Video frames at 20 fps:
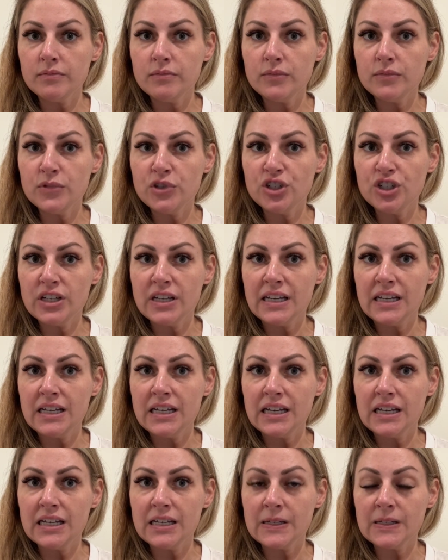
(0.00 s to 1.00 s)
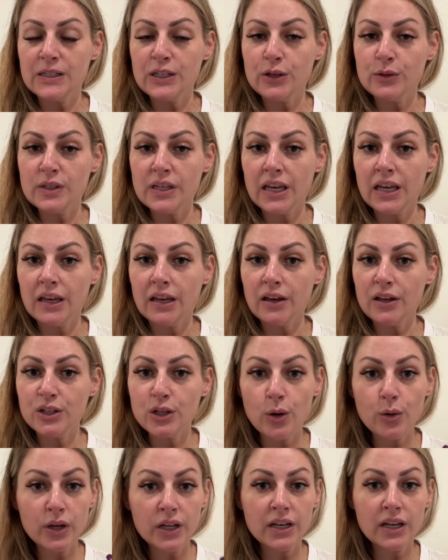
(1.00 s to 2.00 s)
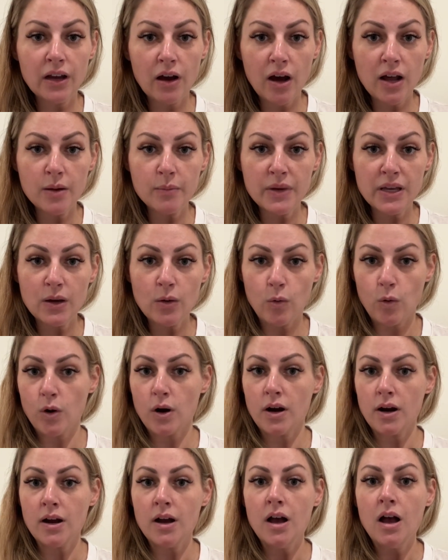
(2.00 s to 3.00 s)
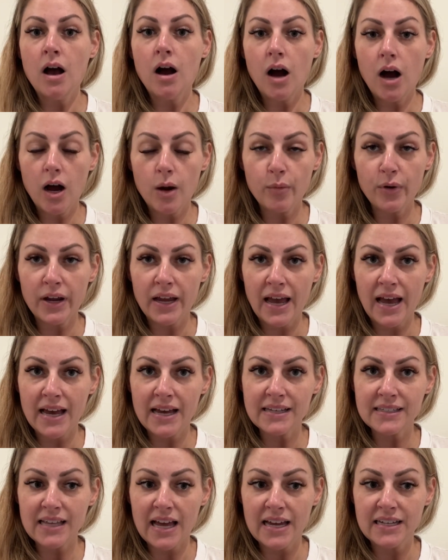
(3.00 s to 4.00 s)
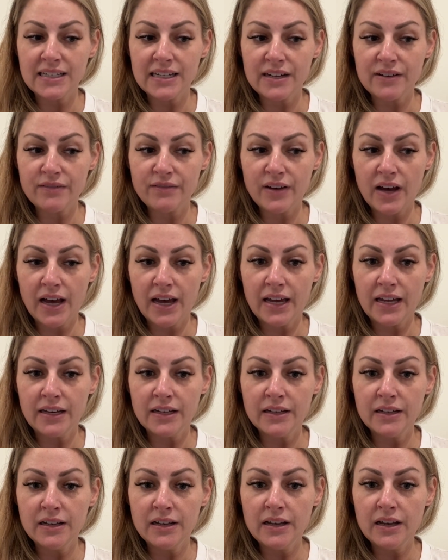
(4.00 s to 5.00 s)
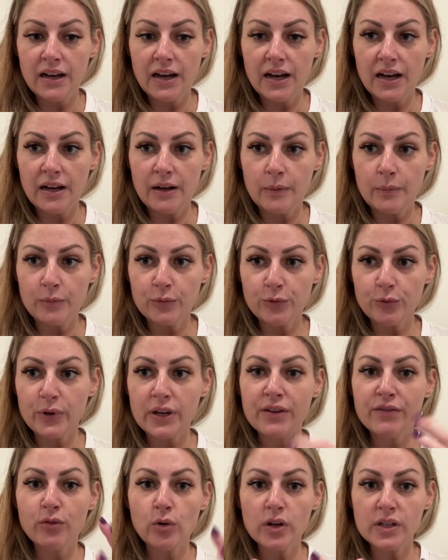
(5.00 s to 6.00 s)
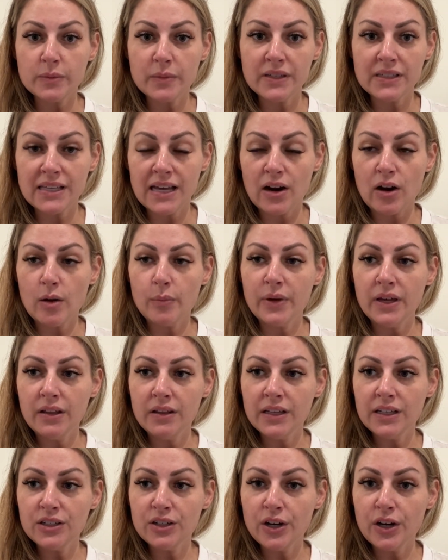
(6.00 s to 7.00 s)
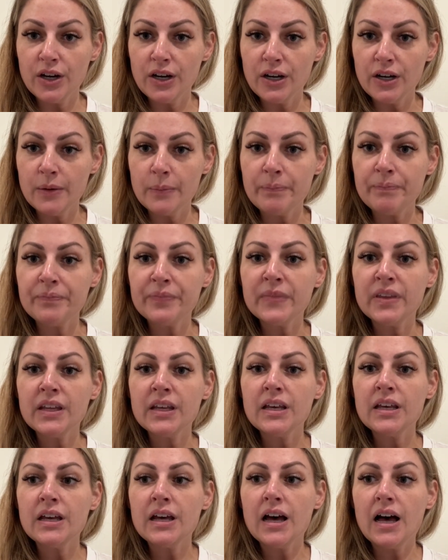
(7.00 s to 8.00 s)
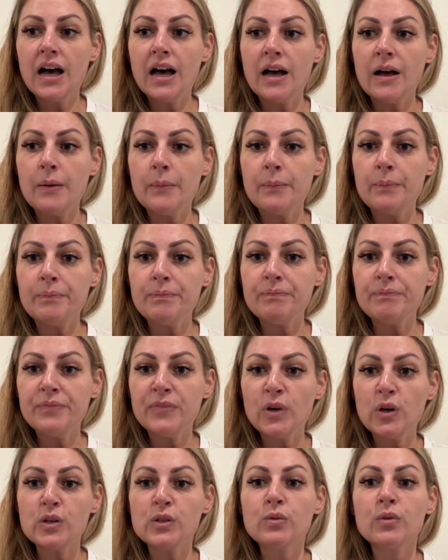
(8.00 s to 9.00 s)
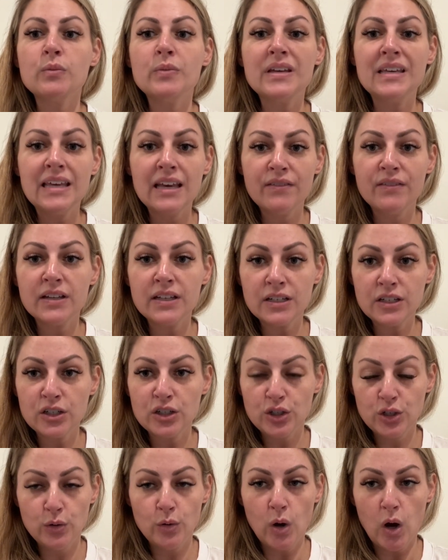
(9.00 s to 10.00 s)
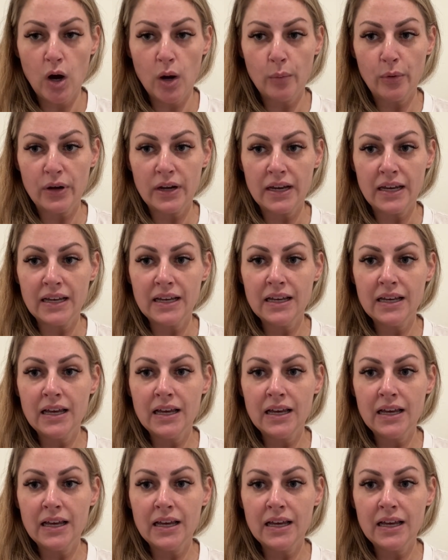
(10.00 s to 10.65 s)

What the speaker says: she is using a token economy or Aubrey has identified reinforcements that are appealing to her. Those would be given to Aubrey